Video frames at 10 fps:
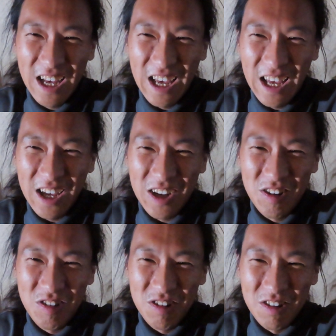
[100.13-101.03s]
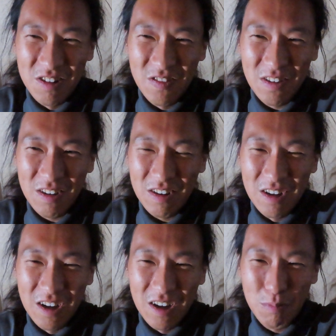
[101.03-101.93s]
and some
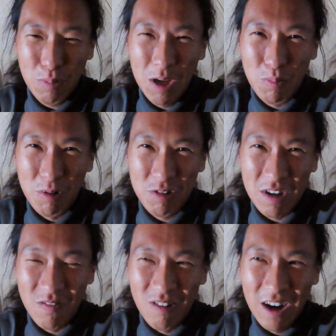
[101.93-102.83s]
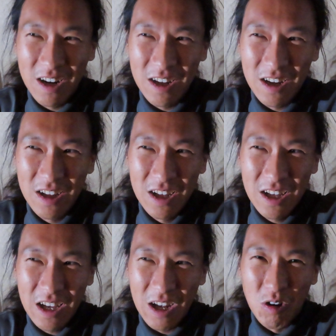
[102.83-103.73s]
uh, papers that I'm writing,
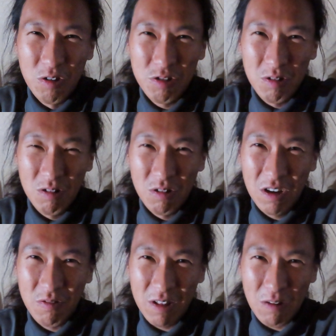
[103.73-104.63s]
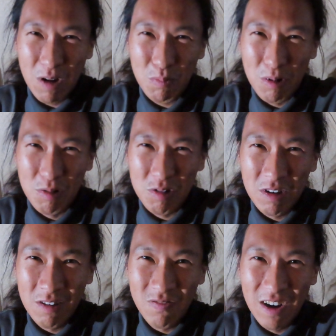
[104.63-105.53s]
and also looking for that right
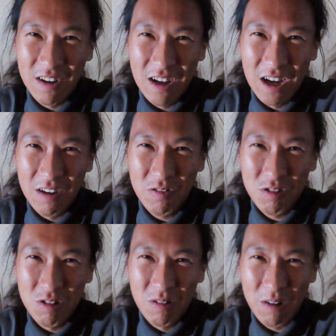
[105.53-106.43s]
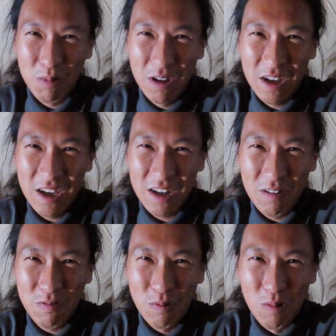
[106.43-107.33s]
person in my life. So I really can't
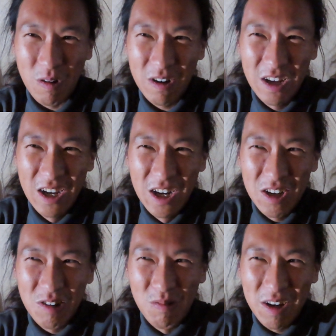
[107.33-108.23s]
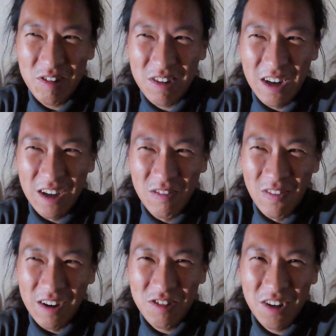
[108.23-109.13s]
afford to waste any of
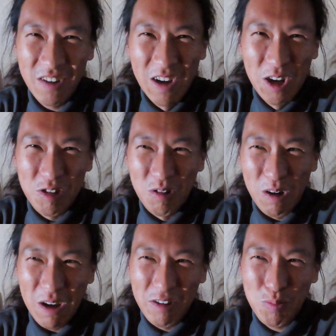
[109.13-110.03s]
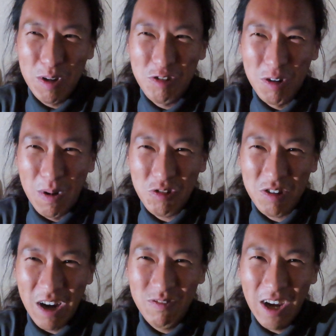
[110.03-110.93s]
my time. So I, I spend so much
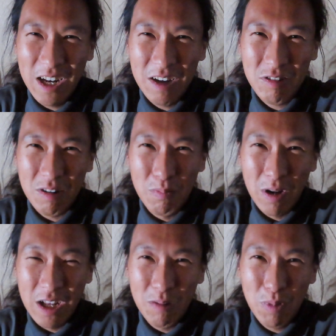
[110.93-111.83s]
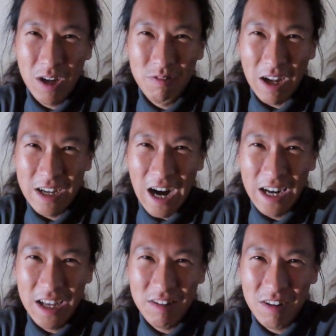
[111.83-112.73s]
time dating somebody, it becomes I
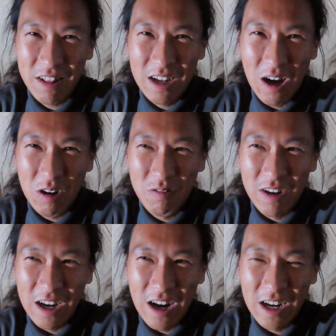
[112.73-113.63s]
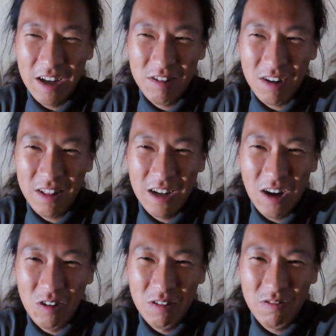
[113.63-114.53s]
gotta get something out of it. I gotta get something
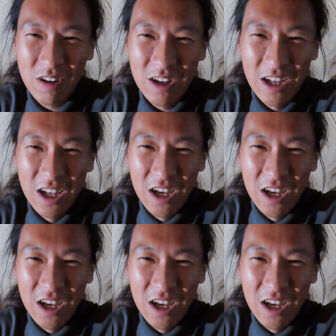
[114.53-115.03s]
out of it.